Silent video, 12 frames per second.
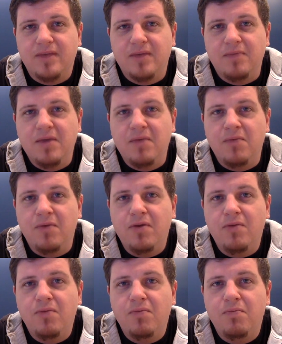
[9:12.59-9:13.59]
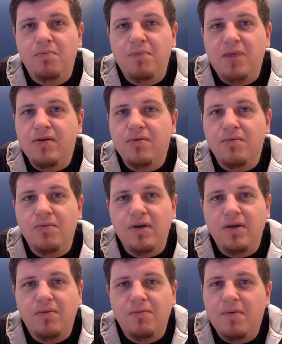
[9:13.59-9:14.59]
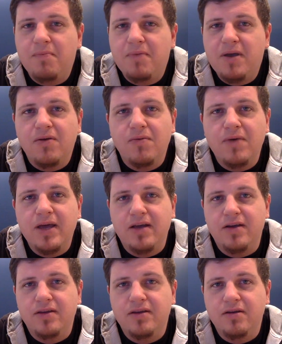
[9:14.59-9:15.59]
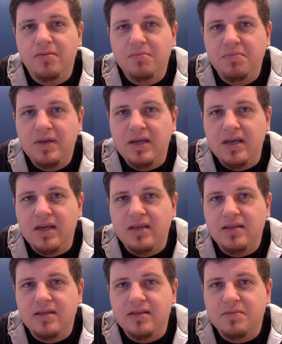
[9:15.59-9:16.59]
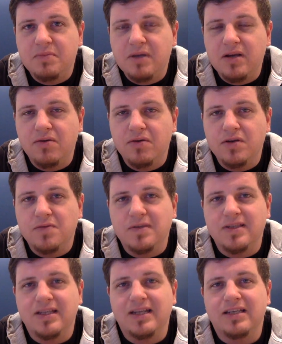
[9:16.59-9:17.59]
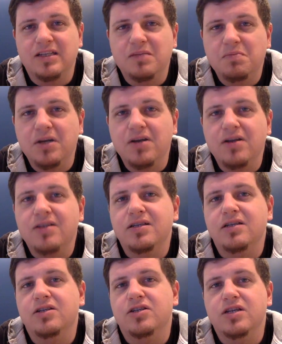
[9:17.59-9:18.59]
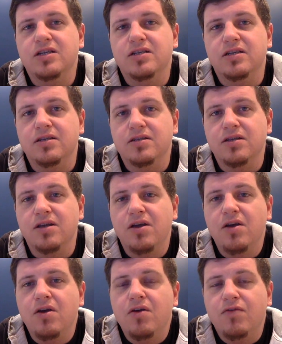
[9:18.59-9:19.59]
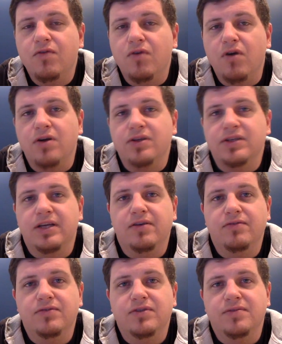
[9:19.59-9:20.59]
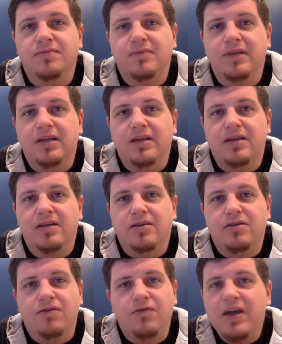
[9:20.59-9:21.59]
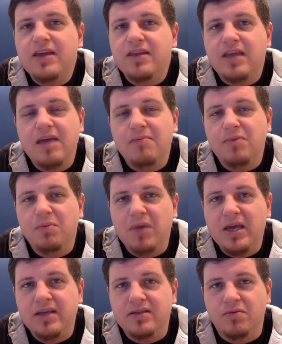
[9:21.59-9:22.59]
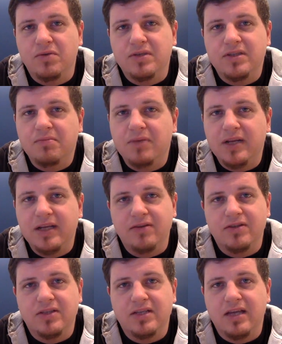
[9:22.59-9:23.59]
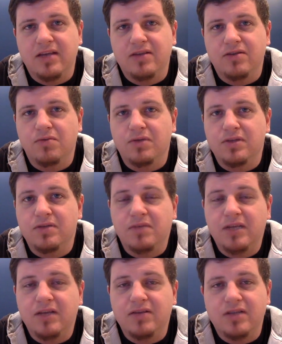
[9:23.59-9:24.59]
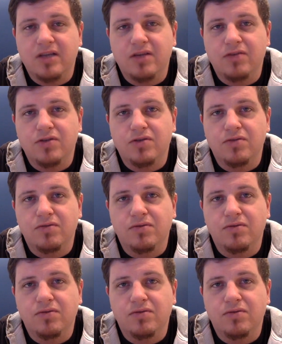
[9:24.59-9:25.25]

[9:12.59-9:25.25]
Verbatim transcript: And man, what a better what better way could there be to spend Christmas than experiencing Jesus for ourselves? Your faith can't be based on what somebody else says or what somebody else tells you.